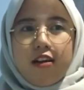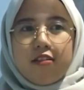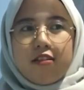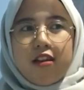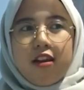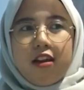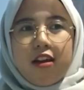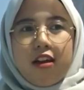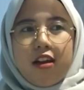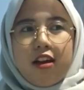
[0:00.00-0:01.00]

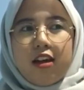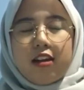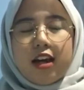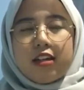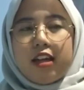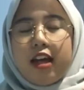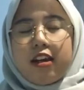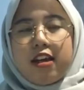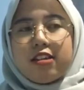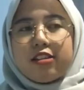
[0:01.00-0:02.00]
the Na
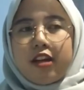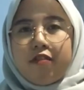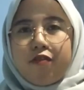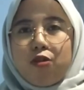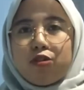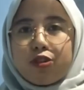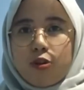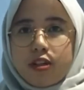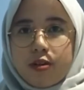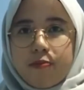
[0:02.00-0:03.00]
stand for
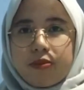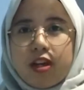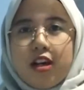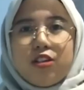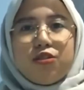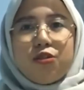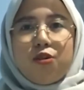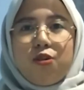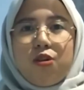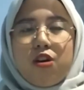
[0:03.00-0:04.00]
sodium.
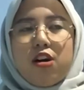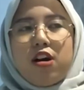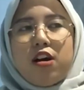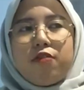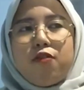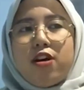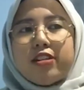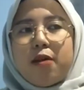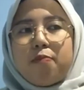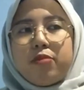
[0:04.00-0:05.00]
So for
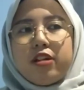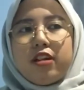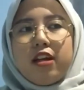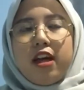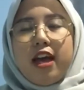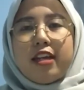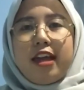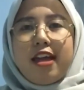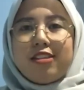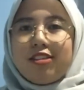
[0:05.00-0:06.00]
example,
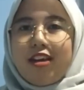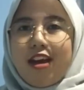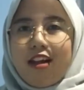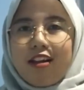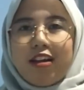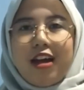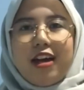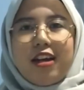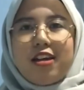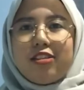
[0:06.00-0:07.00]
NaCl.
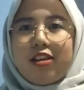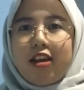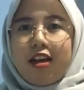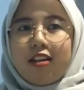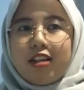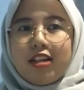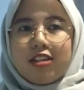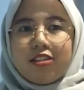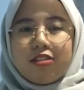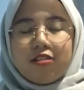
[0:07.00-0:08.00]
NaCl is